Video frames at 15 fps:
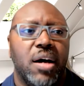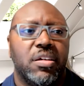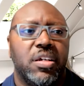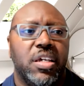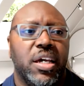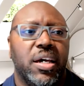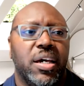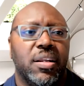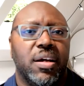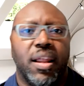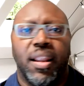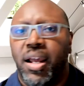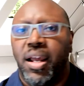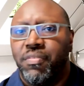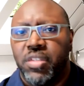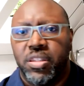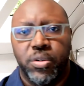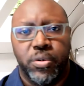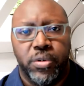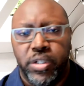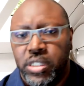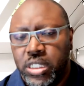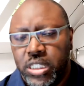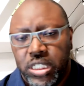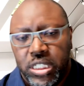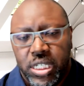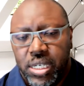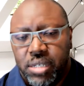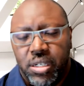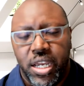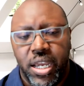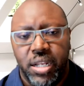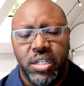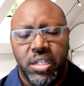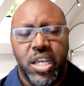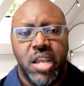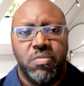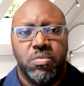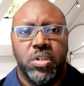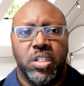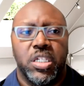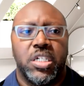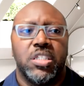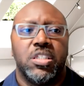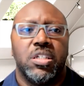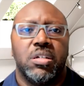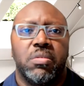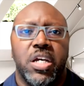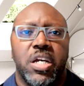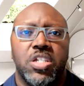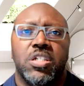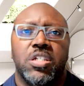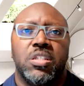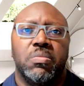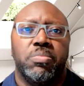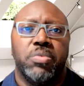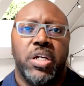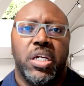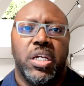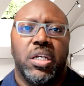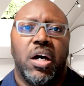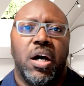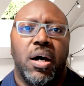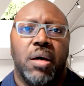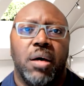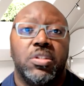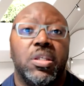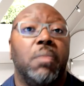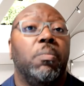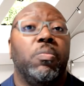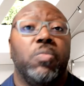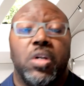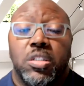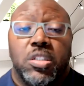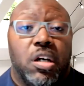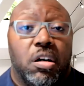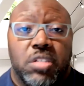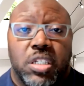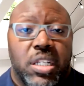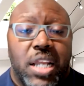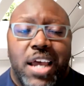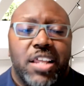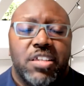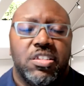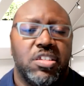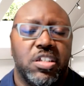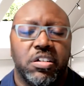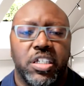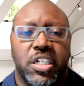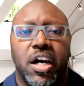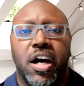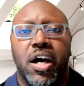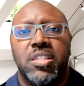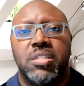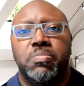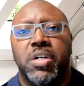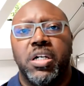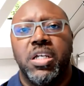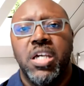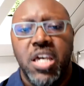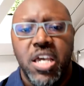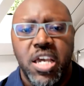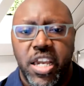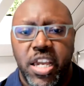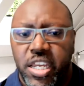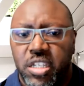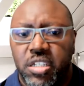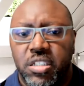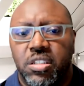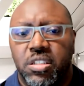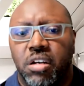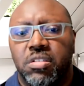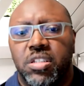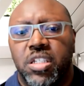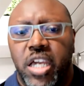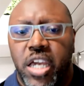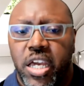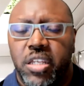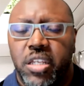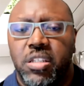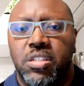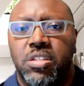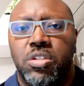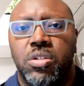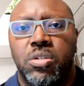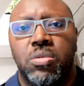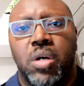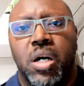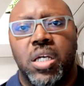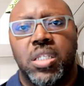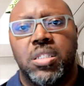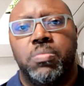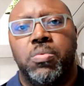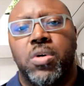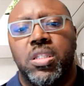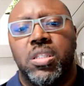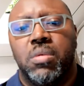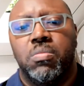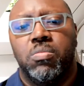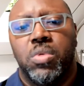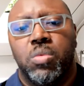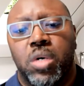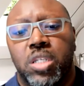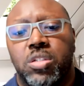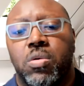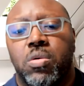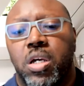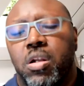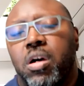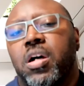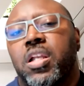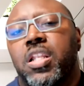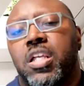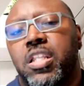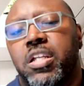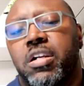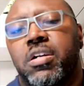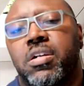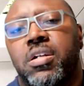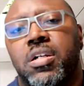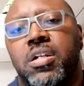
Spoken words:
get a lot of authority and really consideration to bring some consultant, not necessarily us, but any consultant in to support them with what's going on in their